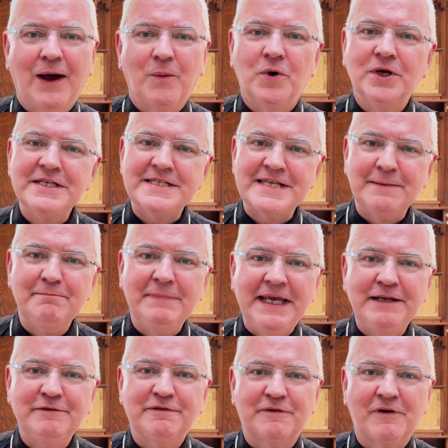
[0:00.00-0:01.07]
What does it
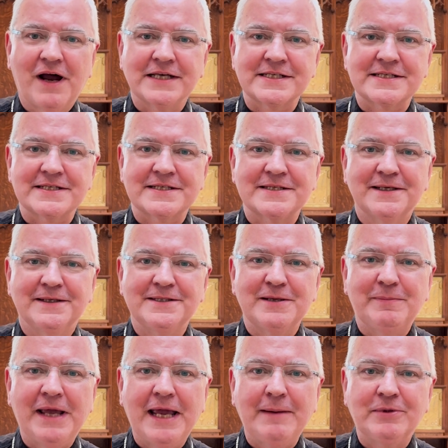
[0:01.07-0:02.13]
mean for us to
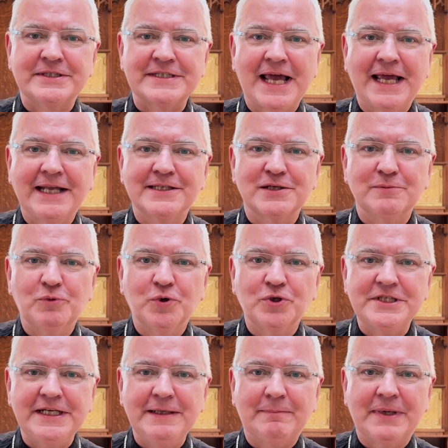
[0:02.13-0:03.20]
be able to enter more
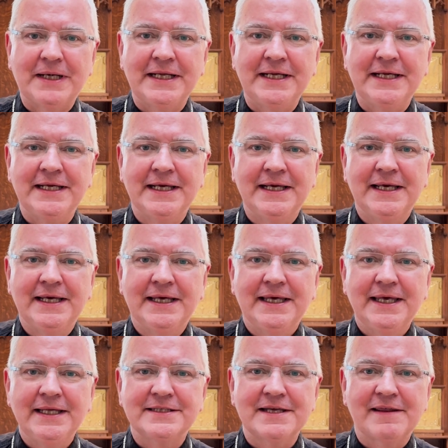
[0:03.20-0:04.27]
deeply
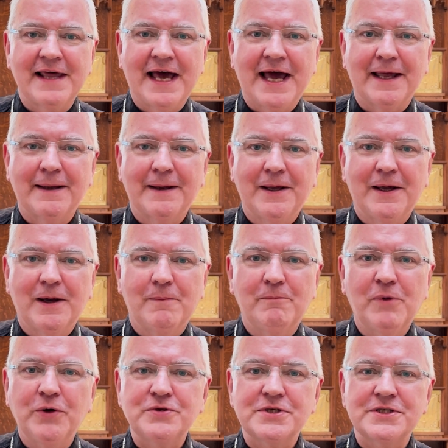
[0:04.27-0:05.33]
into that
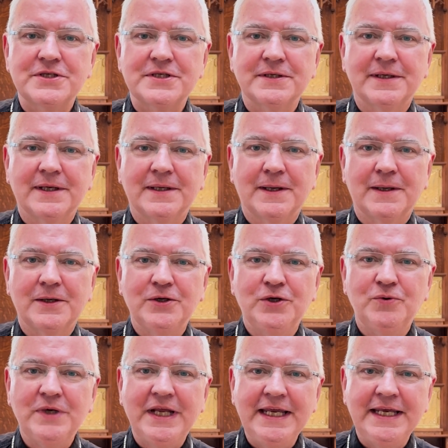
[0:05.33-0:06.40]
most
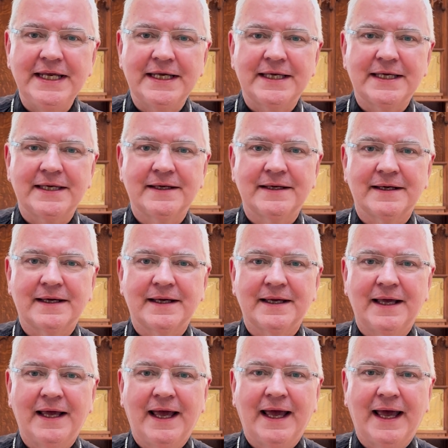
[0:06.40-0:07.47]
unique
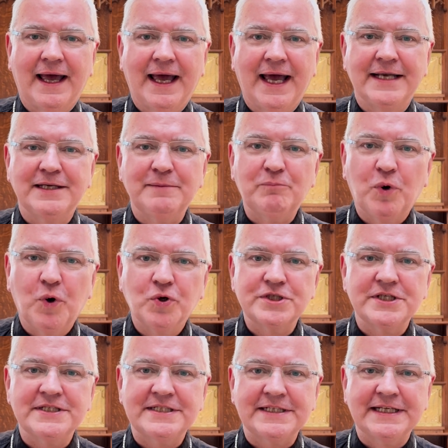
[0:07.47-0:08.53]
and
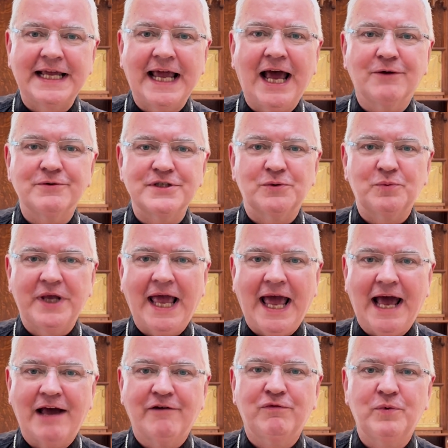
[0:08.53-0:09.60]
important encounter we
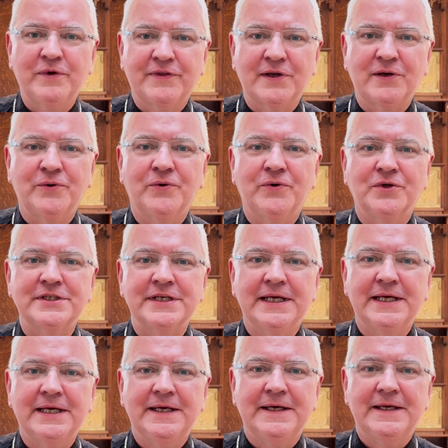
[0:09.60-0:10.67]
have with the Lord
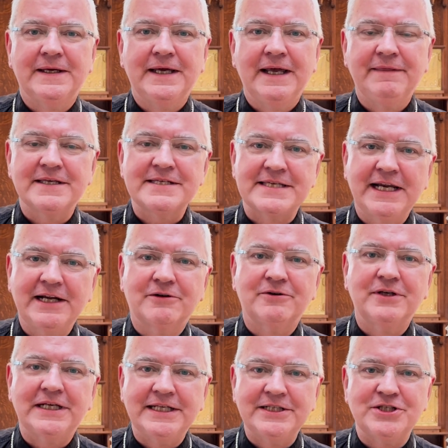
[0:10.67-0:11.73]
in the
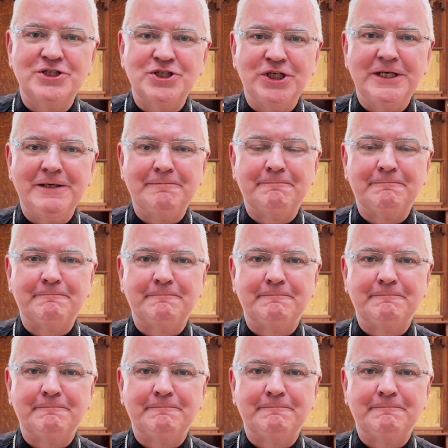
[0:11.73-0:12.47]
sacred liturgy?